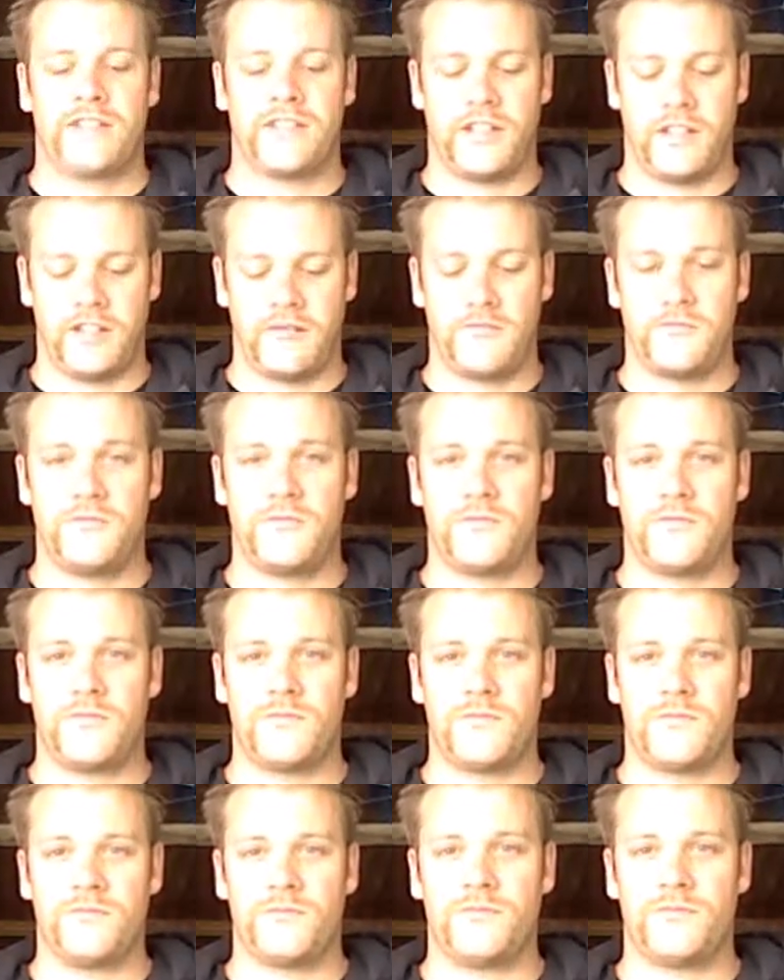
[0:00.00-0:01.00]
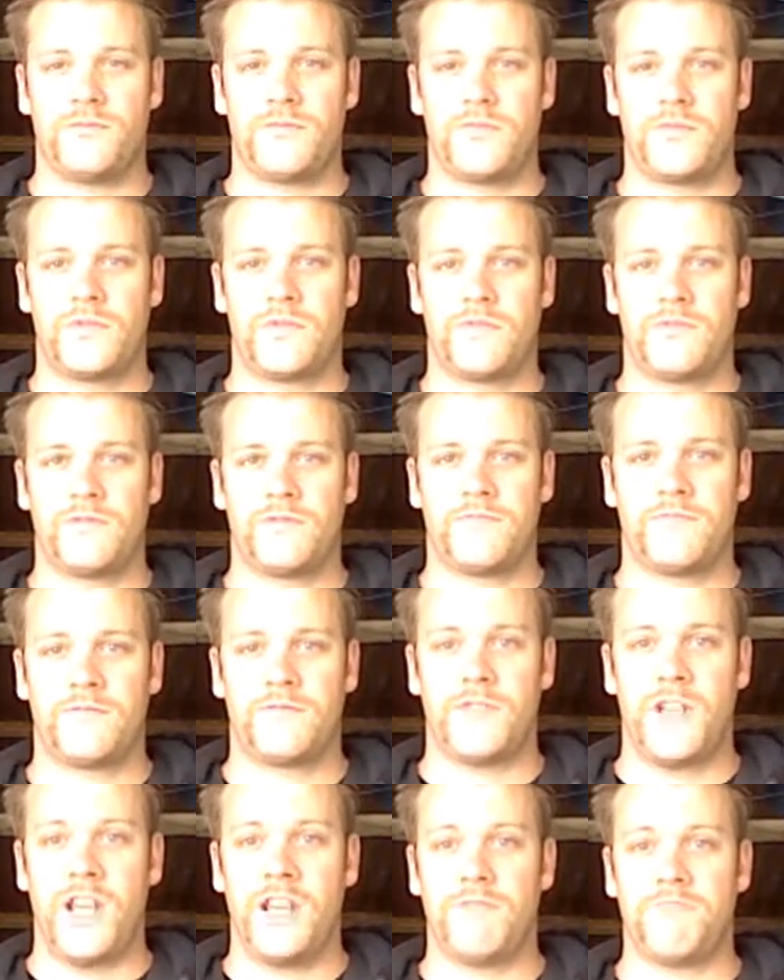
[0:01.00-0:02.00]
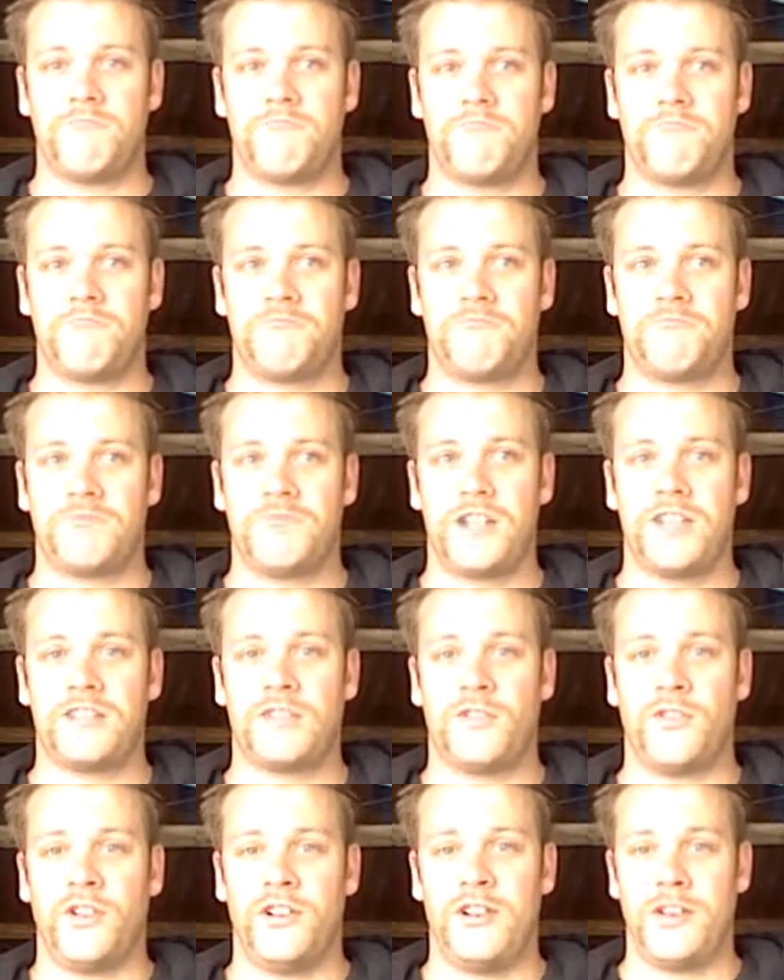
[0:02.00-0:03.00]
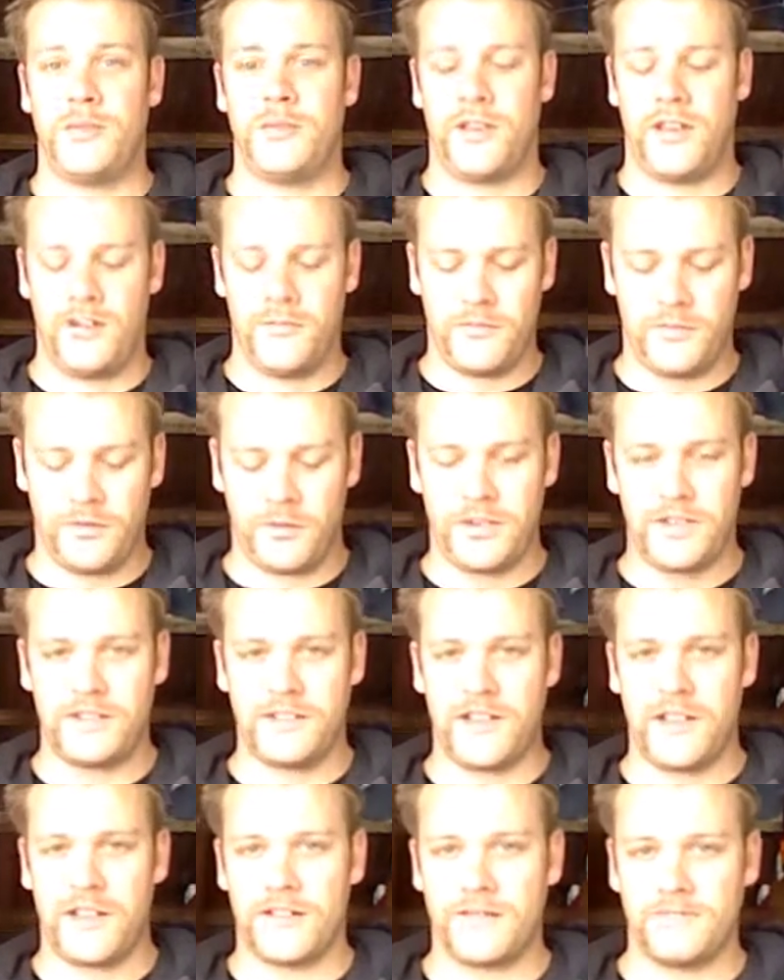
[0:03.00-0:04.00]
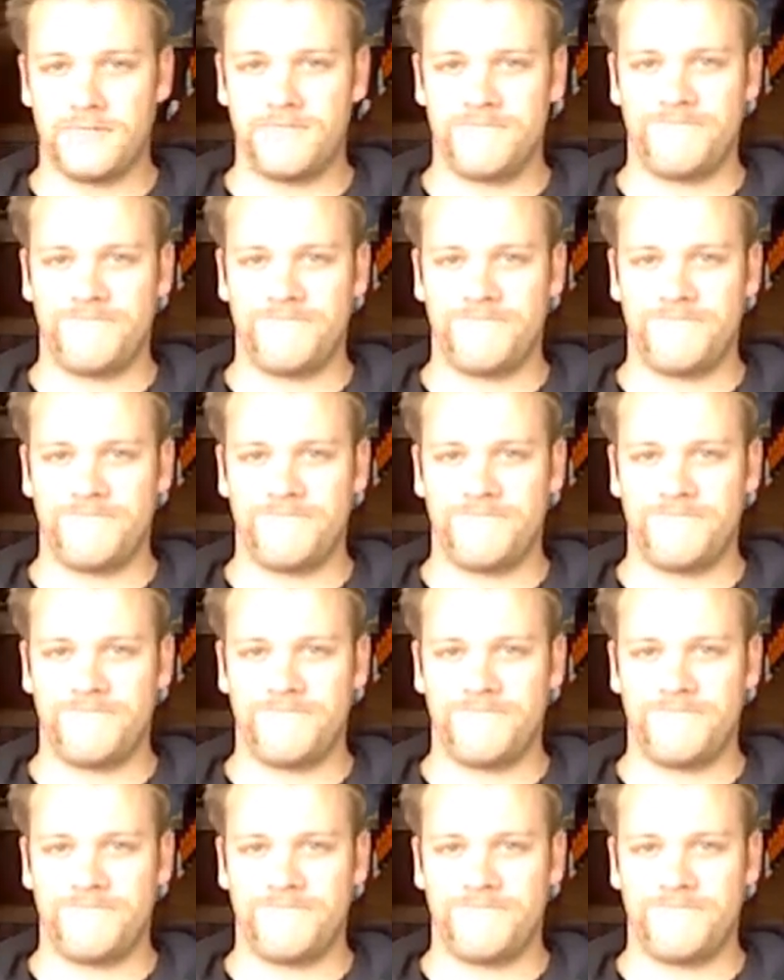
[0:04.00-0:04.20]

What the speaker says: So yeah, cheers everyone. Happy Homebrew Wednesday.